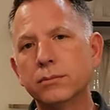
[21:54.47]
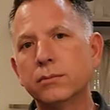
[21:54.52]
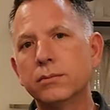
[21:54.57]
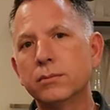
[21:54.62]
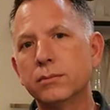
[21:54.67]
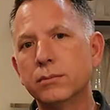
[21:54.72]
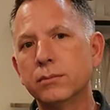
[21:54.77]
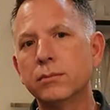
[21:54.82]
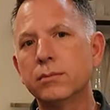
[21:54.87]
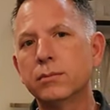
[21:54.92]

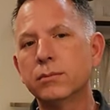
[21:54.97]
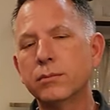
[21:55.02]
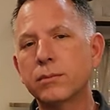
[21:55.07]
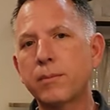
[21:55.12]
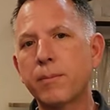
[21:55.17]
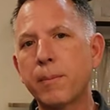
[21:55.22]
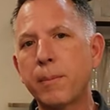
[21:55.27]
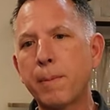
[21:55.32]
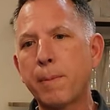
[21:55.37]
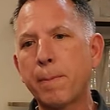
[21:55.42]

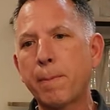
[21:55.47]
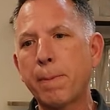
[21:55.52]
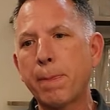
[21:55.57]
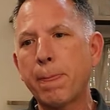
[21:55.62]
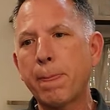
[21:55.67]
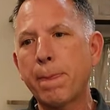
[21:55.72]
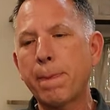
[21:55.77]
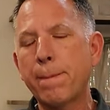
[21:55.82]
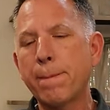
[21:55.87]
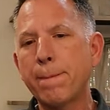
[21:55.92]

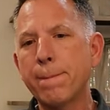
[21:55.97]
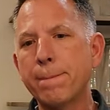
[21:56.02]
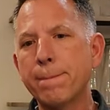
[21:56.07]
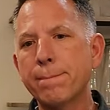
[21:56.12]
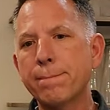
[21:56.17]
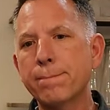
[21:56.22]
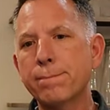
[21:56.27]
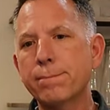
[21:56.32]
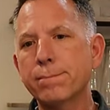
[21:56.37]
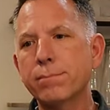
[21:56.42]

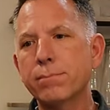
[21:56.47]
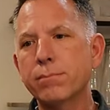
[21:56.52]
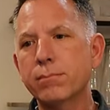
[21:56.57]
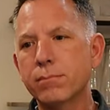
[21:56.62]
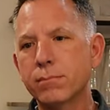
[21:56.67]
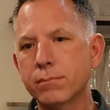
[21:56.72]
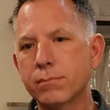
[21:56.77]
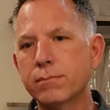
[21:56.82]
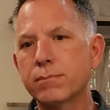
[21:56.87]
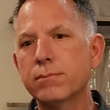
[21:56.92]

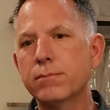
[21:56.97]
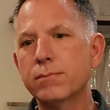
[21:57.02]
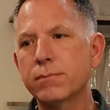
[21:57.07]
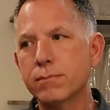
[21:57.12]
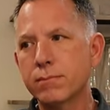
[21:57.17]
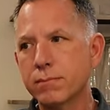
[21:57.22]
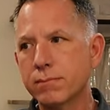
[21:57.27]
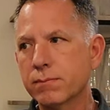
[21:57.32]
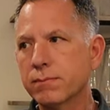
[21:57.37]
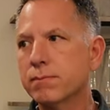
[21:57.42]

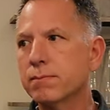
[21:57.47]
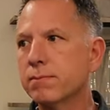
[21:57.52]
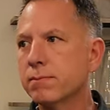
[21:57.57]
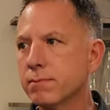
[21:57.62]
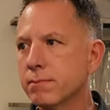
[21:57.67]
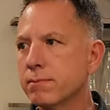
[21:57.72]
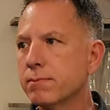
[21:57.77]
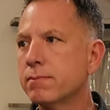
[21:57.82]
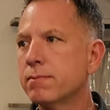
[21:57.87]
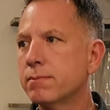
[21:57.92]

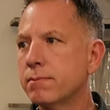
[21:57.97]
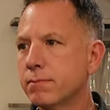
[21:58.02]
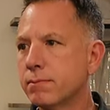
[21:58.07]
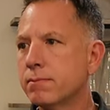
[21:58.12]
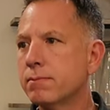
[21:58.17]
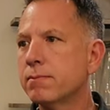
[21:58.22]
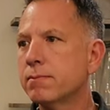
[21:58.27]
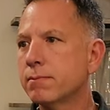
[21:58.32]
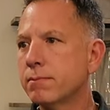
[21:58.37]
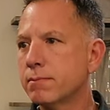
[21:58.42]

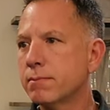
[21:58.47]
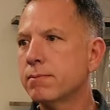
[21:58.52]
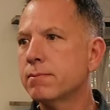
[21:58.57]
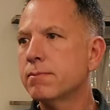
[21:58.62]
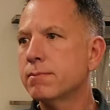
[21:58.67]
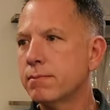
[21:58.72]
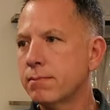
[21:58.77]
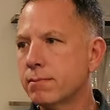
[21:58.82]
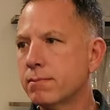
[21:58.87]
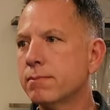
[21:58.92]

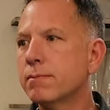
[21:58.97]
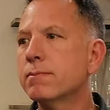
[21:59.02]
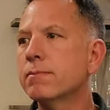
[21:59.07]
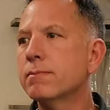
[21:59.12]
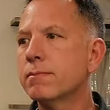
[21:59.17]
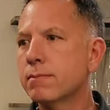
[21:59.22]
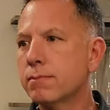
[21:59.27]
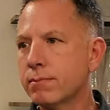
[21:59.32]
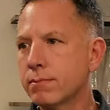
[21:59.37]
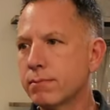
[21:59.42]

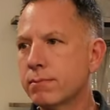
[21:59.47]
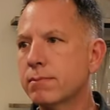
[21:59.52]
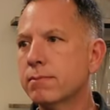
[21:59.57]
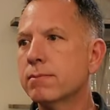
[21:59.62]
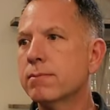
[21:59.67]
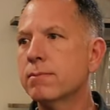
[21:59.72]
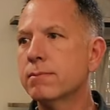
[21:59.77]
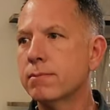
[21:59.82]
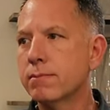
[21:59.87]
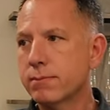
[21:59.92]

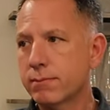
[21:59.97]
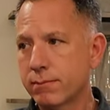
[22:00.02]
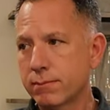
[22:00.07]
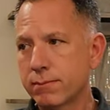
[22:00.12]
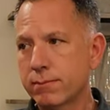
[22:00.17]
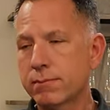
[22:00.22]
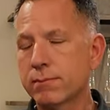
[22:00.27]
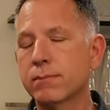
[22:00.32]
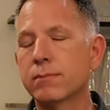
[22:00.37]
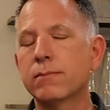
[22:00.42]

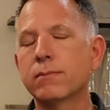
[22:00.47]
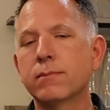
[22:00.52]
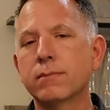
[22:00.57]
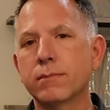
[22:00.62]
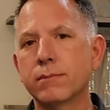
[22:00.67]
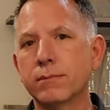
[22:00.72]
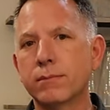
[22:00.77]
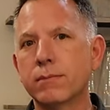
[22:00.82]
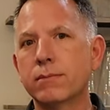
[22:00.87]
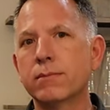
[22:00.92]

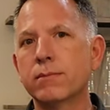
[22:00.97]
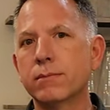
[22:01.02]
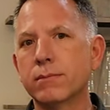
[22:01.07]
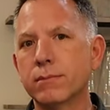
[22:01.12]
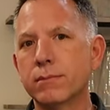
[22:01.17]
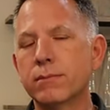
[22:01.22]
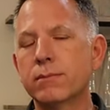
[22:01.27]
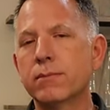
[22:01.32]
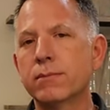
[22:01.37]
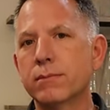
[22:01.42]

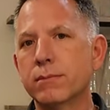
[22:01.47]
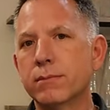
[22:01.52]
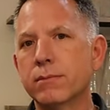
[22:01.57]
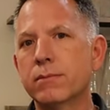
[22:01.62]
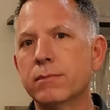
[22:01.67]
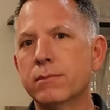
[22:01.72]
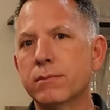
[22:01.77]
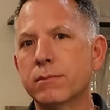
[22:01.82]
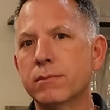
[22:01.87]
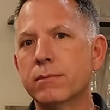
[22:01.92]

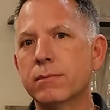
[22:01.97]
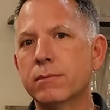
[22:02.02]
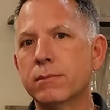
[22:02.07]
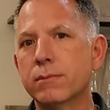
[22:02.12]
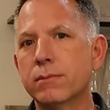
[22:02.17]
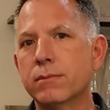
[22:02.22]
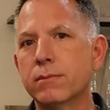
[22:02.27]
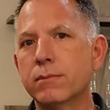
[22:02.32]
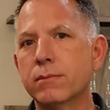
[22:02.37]
[no speech]